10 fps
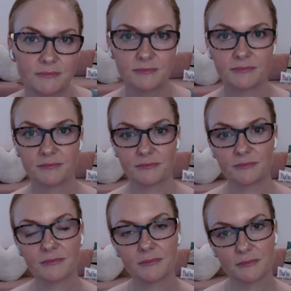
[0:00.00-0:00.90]

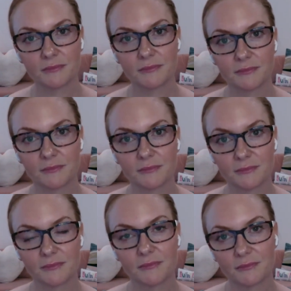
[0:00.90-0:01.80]

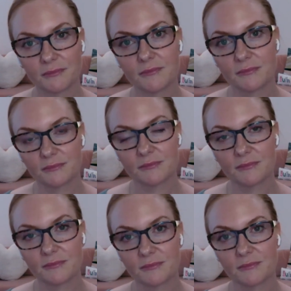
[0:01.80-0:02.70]

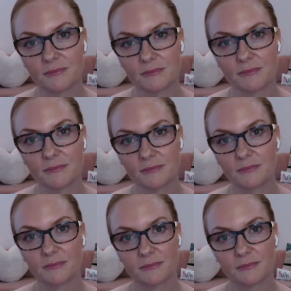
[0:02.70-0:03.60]

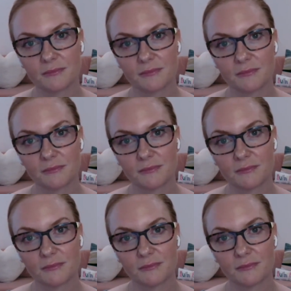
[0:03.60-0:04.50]

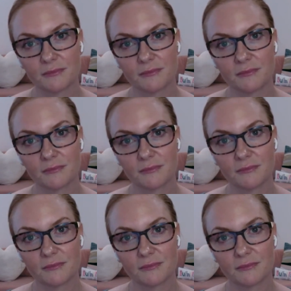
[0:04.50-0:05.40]

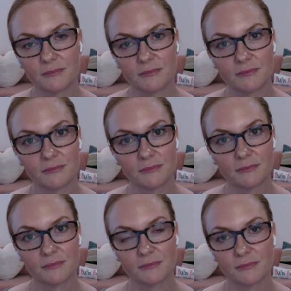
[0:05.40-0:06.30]

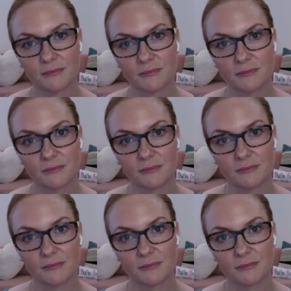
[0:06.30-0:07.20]

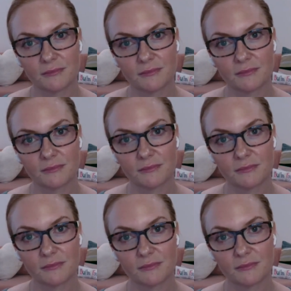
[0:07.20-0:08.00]
(not speaking)